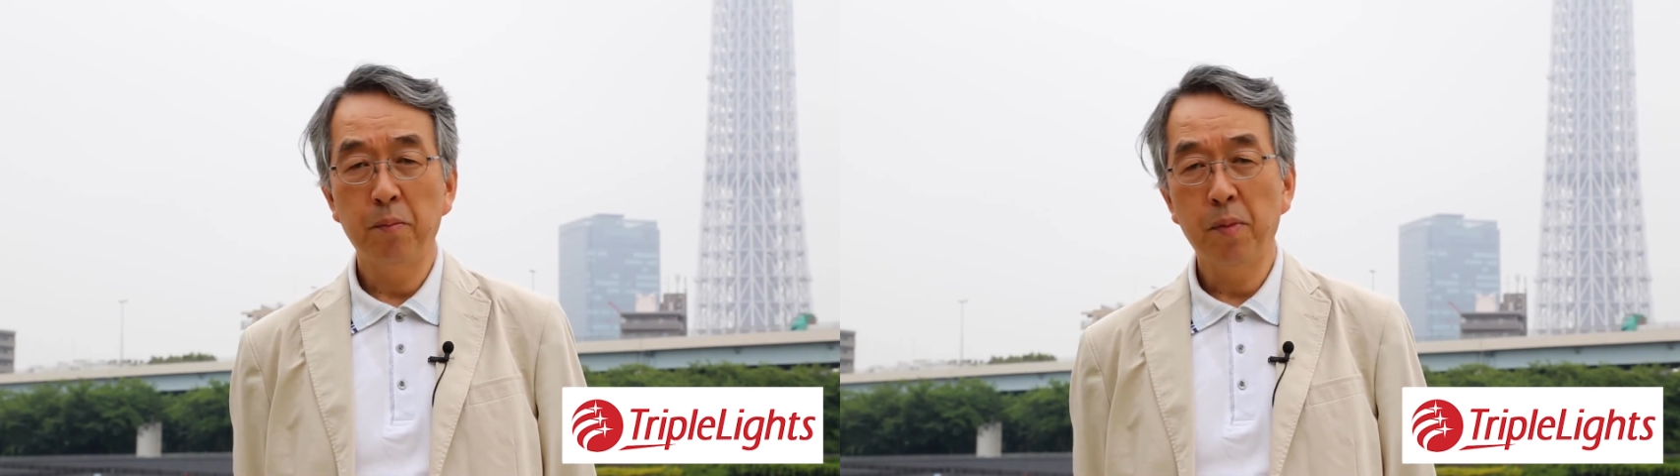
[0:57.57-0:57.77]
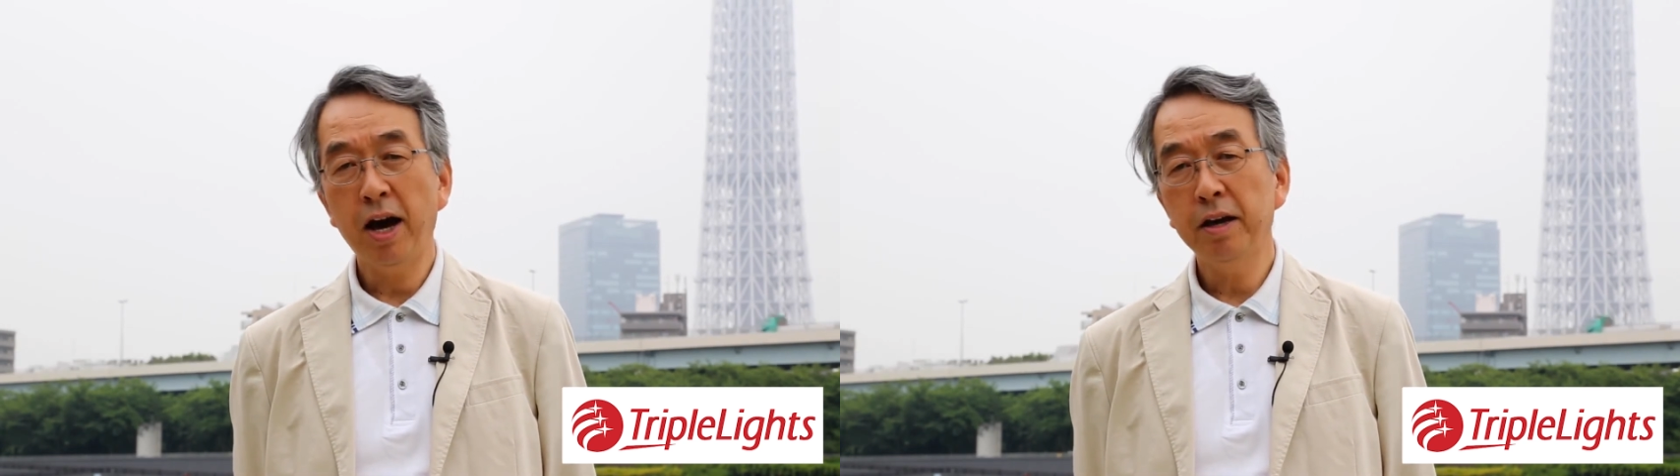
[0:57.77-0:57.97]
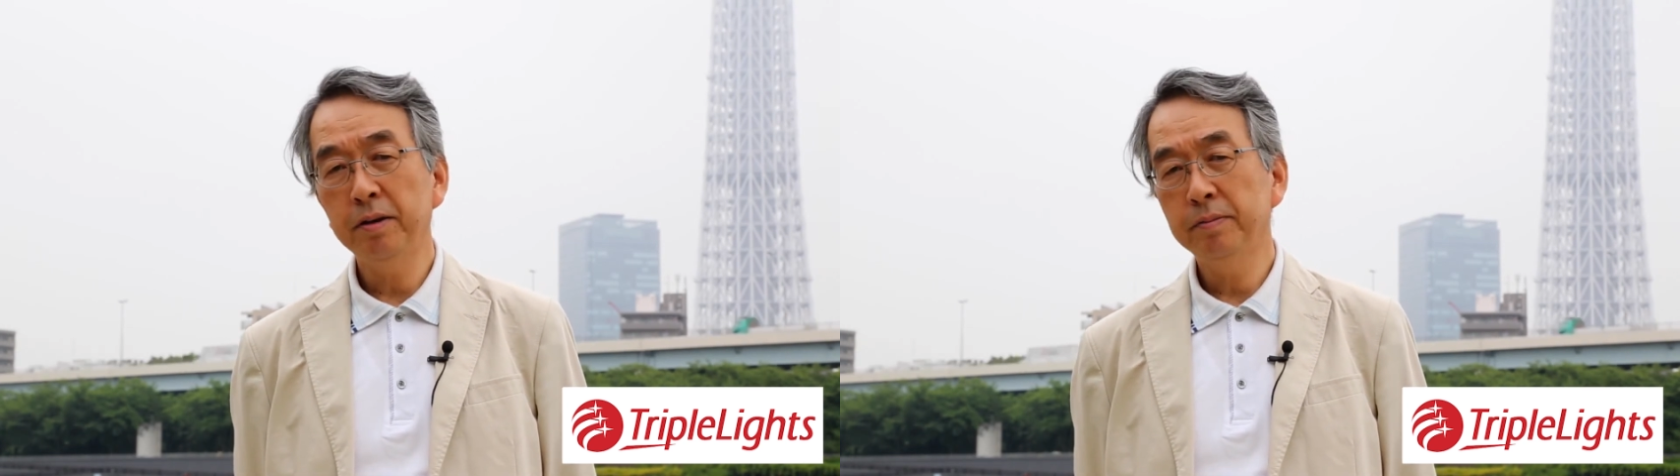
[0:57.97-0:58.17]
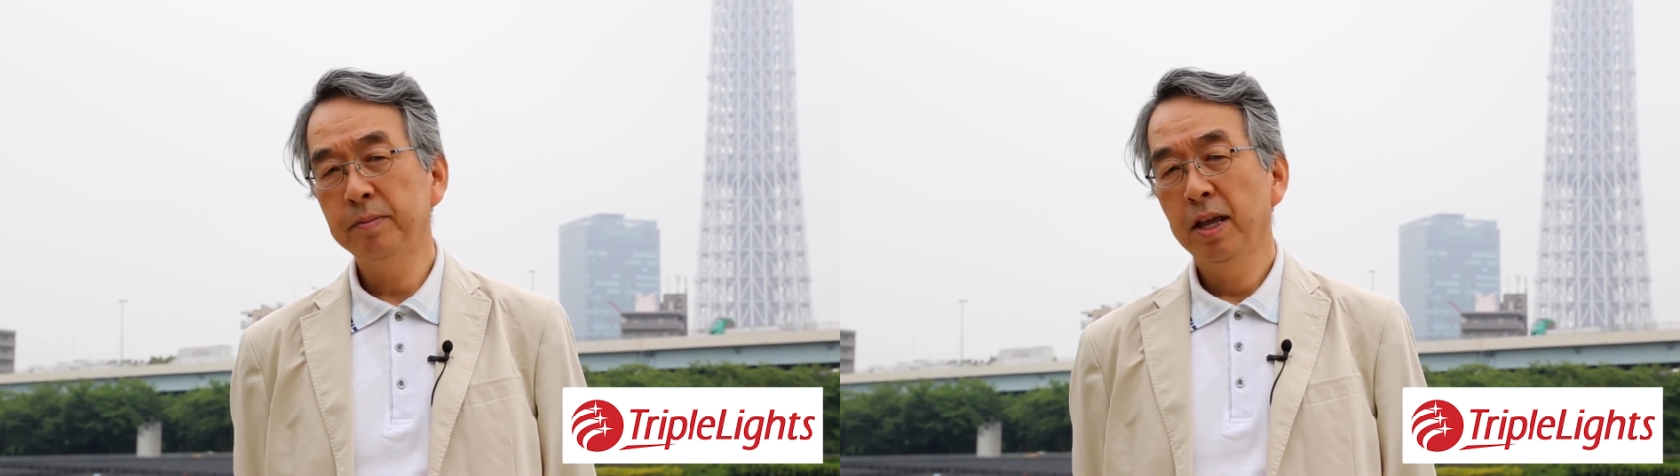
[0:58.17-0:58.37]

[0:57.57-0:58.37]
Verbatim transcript: my